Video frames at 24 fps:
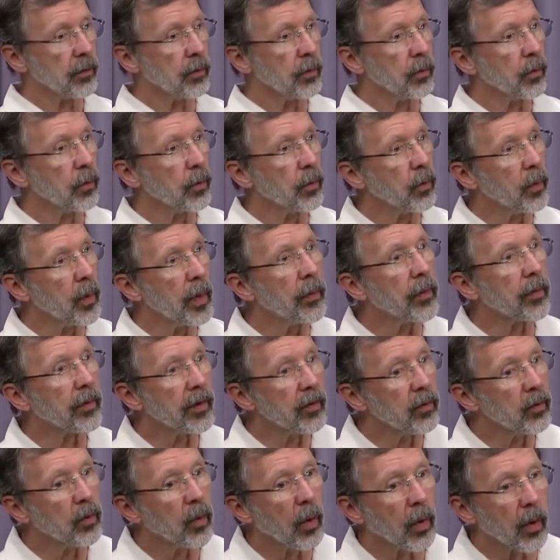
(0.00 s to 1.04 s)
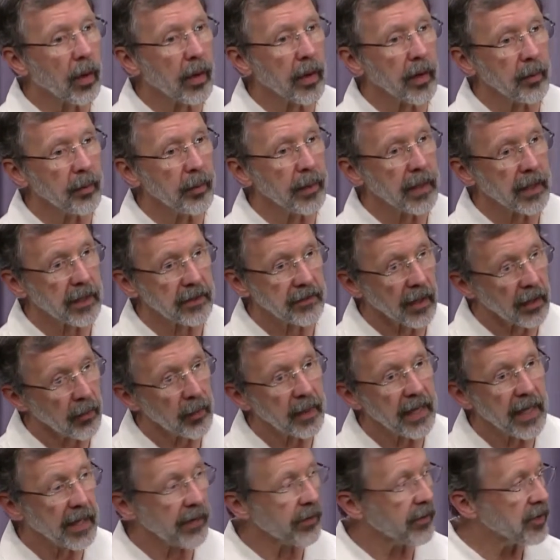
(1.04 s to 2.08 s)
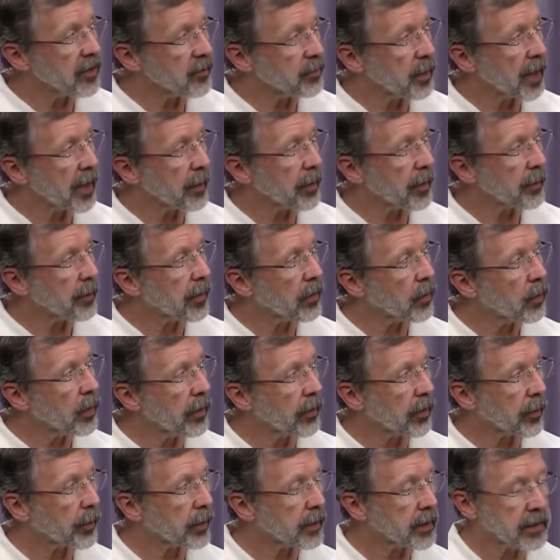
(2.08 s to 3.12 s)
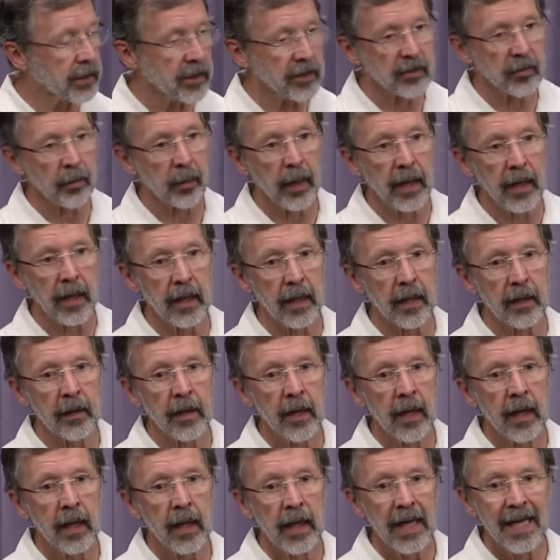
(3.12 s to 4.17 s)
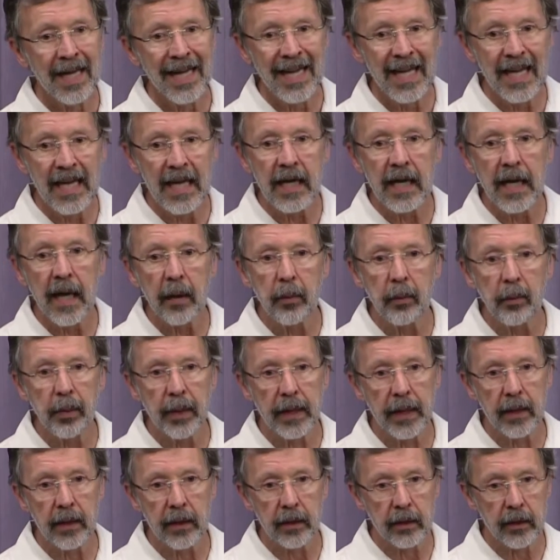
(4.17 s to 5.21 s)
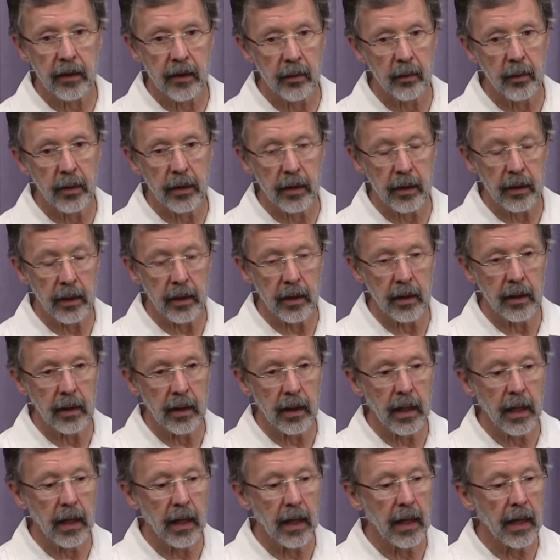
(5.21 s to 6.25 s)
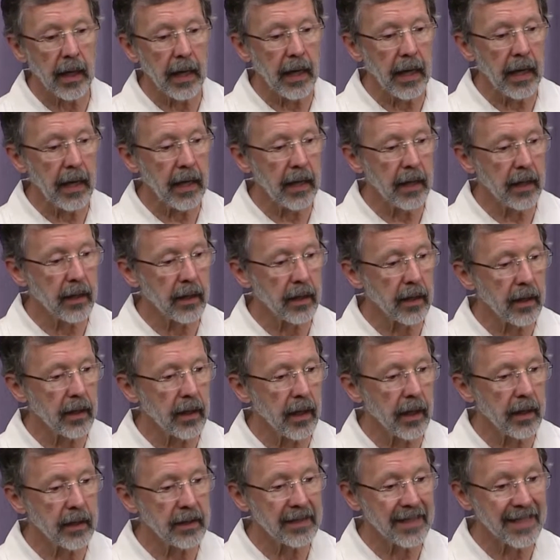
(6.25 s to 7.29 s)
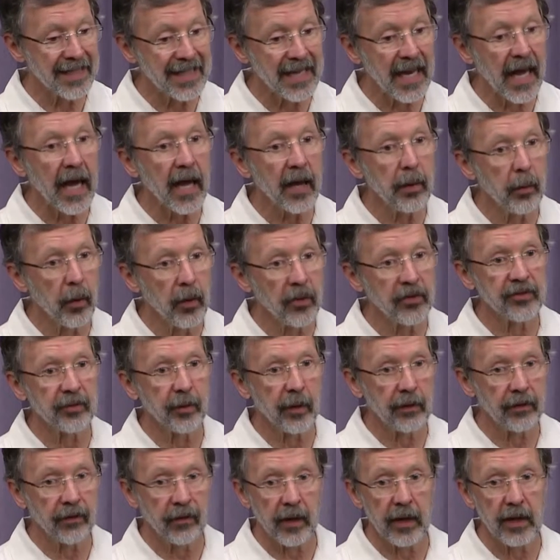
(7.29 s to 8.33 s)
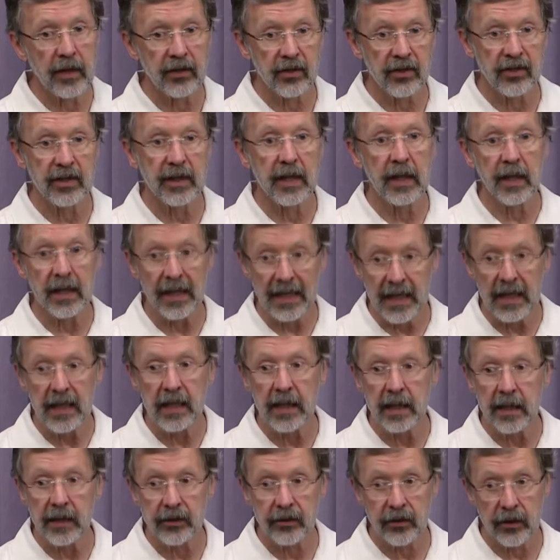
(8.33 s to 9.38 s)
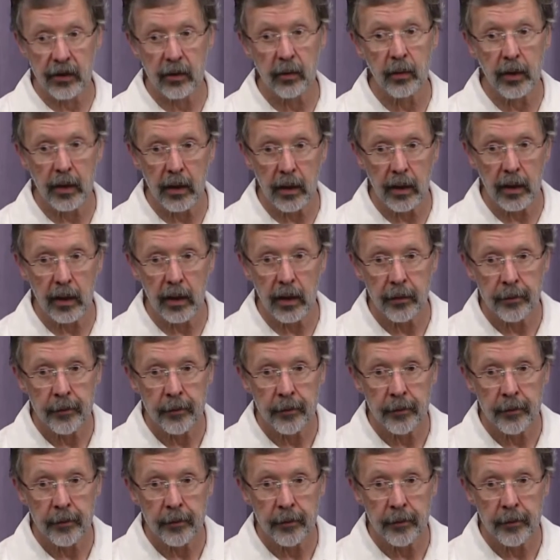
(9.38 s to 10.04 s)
we were rewarded because not only did we get these people, but we were participating in a bigger community. And uh, today, most of my friends are still in this community.